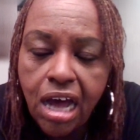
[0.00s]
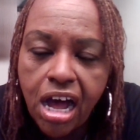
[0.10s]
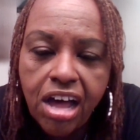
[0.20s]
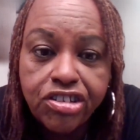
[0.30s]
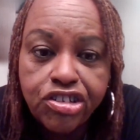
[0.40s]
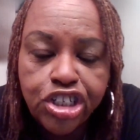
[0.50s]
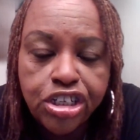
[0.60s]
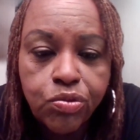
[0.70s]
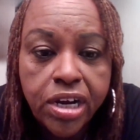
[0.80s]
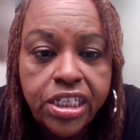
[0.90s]
other
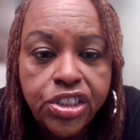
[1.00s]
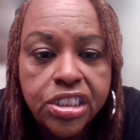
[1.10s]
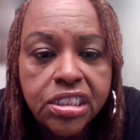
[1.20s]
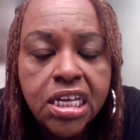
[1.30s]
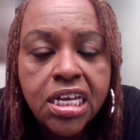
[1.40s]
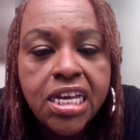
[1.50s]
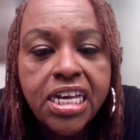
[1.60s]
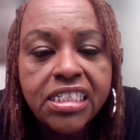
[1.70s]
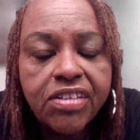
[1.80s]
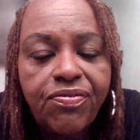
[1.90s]
generations,
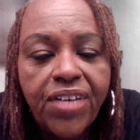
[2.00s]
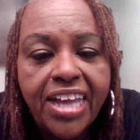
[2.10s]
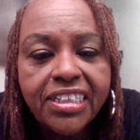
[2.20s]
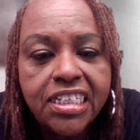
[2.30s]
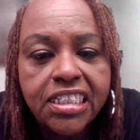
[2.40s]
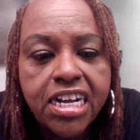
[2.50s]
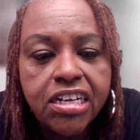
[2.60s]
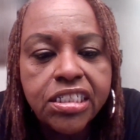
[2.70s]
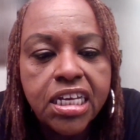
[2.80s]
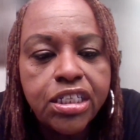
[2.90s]
is the fact that there
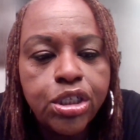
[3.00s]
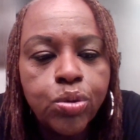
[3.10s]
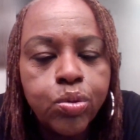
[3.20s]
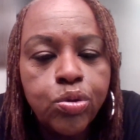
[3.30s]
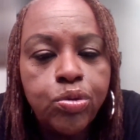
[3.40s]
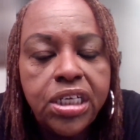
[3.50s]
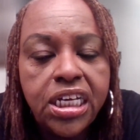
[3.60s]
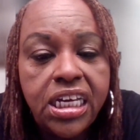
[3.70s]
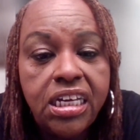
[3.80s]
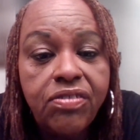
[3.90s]
is a true
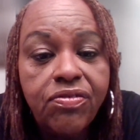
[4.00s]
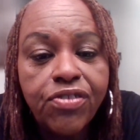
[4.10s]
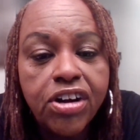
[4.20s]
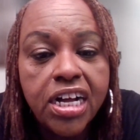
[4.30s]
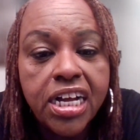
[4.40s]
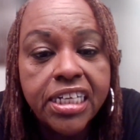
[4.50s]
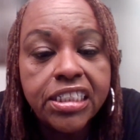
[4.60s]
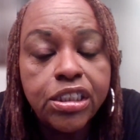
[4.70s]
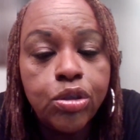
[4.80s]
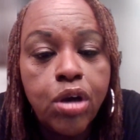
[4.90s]
need for
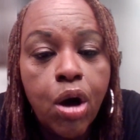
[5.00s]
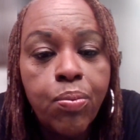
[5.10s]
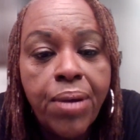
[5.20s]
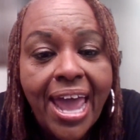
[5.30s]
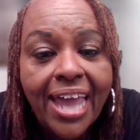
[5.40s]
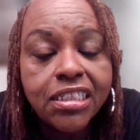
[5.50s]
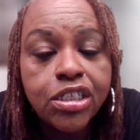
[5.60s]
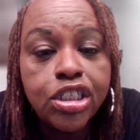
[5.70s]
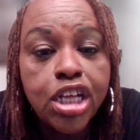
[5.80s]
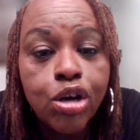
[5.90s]
us to go back
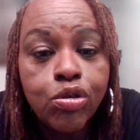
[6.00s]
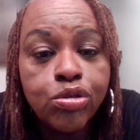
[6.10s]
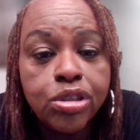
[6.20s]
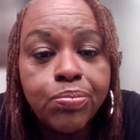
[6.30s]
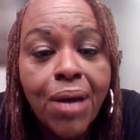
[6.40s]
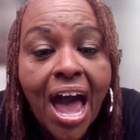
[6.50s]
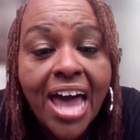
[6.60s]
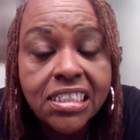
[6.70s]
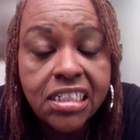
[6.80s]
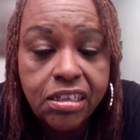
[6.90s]
to those
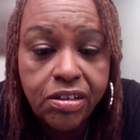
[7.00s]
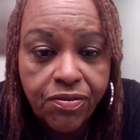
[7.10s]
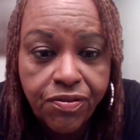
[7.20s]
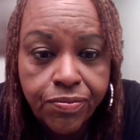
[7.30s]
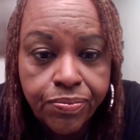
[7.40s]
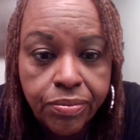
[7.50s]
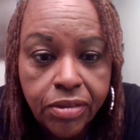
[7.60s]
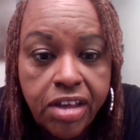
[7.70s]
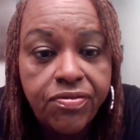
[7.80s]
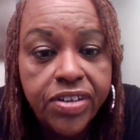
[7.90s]
positive
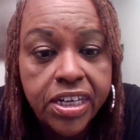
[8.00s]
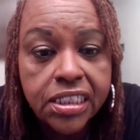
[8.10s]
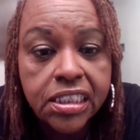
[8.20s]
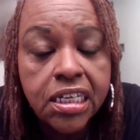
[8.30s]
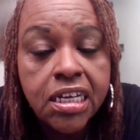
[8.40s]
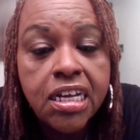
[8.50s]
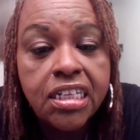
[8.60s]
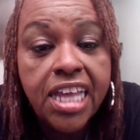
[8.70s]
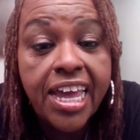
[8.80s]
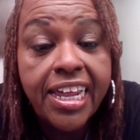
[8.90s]
events
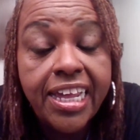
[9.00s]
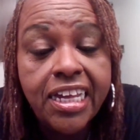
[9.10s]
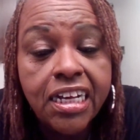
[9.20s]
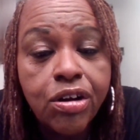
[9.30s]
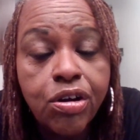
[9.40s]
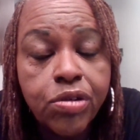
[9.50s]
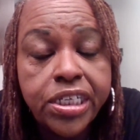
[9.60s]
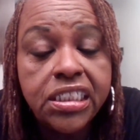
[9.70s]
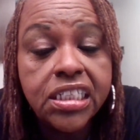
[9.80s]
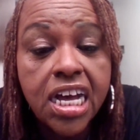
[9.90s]
that
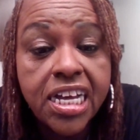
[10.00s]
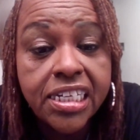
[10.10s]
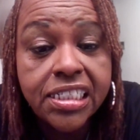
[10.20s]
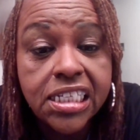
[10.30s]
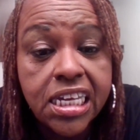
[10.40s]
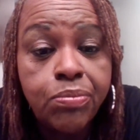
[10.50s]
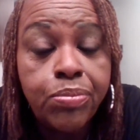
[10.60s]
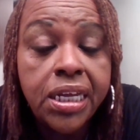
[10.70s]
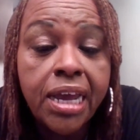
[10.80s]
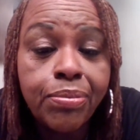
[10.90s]
increased us in
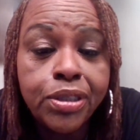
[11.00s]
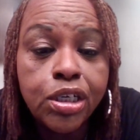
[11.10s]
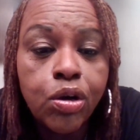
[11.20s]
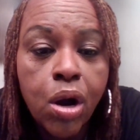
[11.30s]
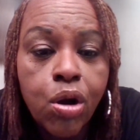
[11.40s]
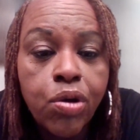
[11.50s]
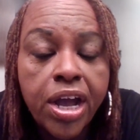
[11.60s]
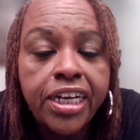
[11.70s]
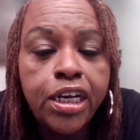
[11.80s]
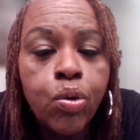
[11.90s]
being able to grow
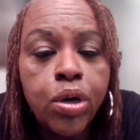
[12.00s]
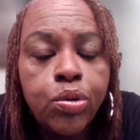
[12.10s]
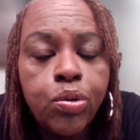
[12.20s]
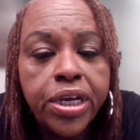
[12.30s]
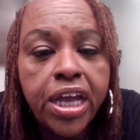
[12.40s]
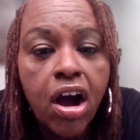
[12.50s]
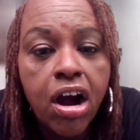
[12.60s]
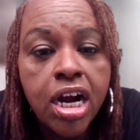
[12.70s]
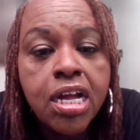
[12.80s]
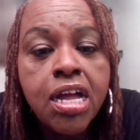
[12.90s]
and knowing who we
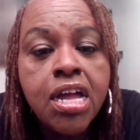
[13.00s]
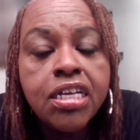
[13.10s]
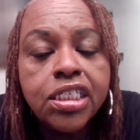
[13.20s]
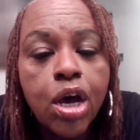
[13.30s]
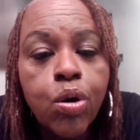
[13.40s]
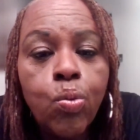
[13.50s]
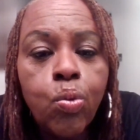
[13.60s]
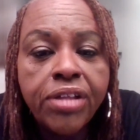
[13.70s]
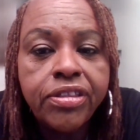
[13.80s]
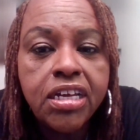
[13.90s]
are. So
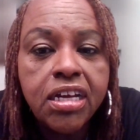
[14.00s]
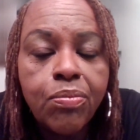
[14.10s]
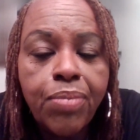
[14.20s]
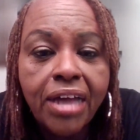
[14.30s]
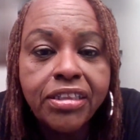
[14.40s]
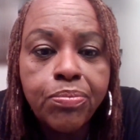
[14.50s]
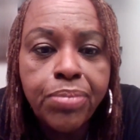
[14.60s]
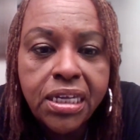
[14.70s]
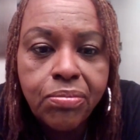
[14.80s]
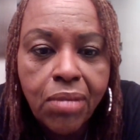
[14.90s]
one thing about the
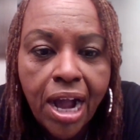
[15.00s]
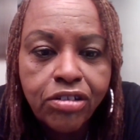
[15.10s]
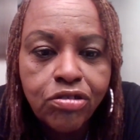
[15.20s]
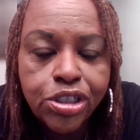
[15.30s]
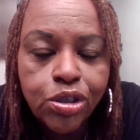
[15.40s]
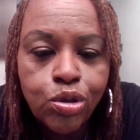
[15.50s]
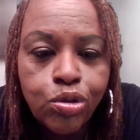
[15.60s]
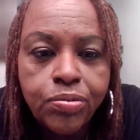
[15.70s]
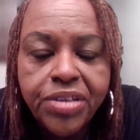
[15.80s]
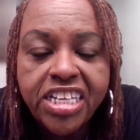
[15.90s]
B.E.A.M micro
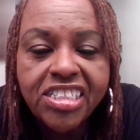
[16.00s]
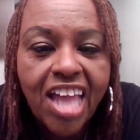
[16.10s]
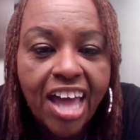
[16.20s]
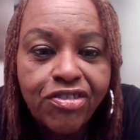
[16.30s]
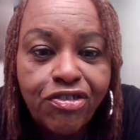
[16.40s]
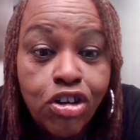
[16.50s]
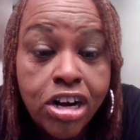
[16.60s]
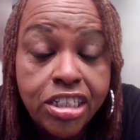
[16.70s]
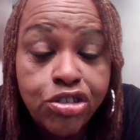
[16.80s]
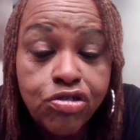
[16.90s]
school, it's not a
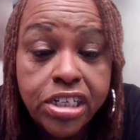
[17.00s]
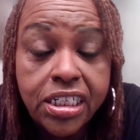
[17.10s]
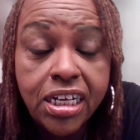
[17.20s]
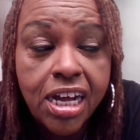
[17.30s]
400